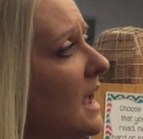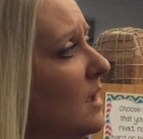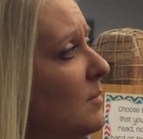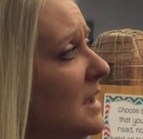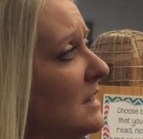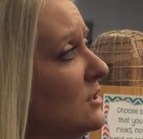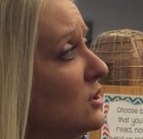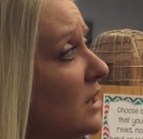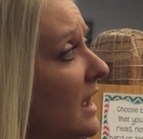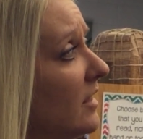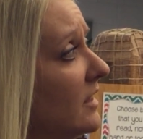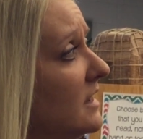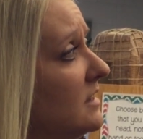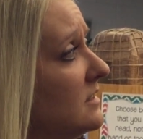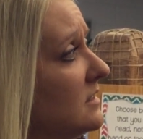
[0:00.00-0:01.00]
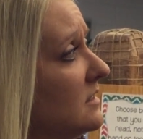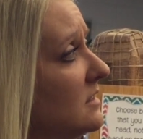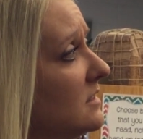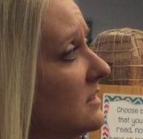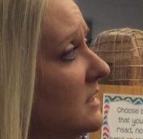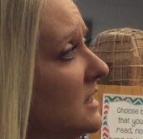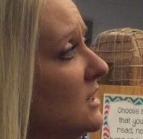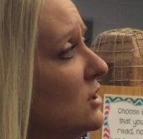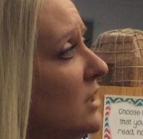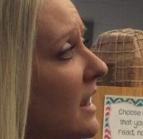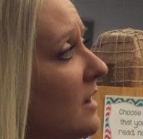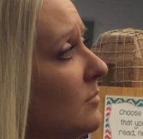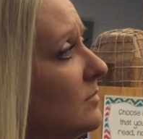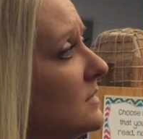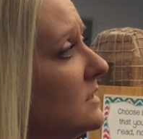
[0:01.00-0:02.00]
He made jellies, sticky
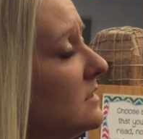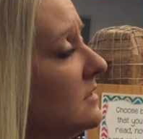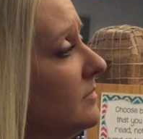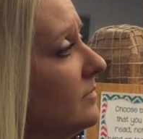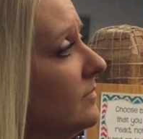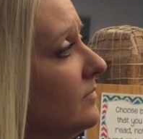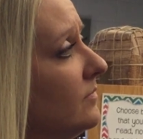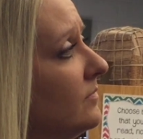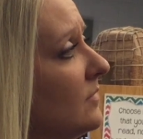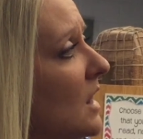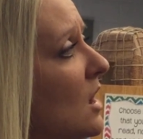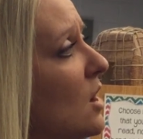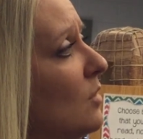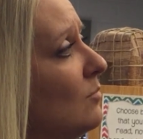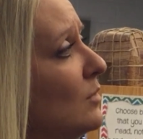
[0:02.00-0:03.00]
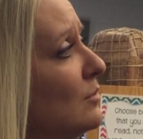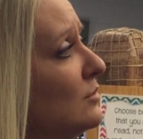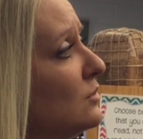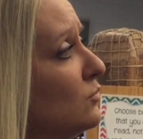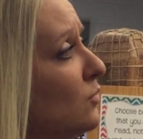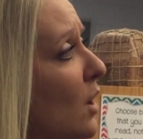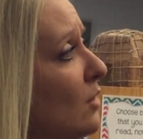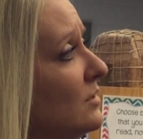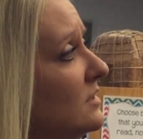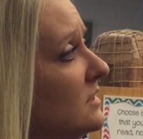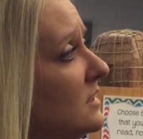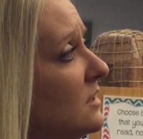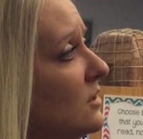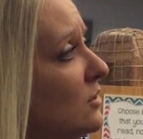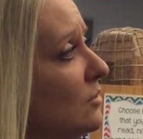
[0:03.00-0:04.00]
jams. Moose
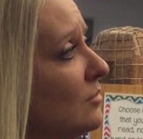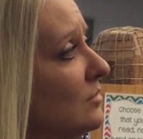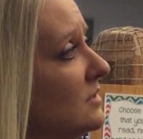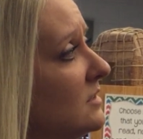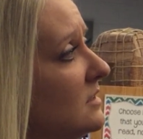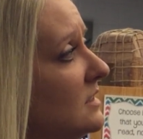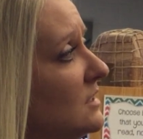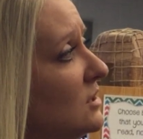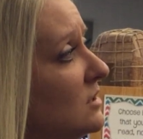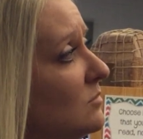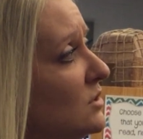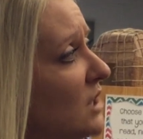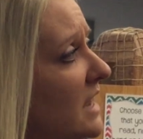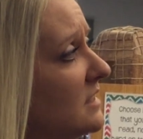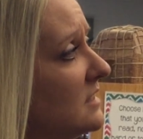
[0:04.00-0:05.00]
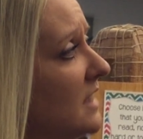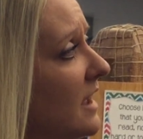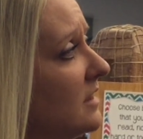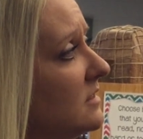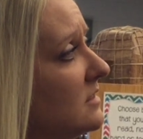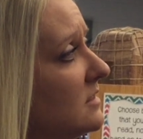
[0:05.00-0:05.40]
roasted a goose and some chestnuts.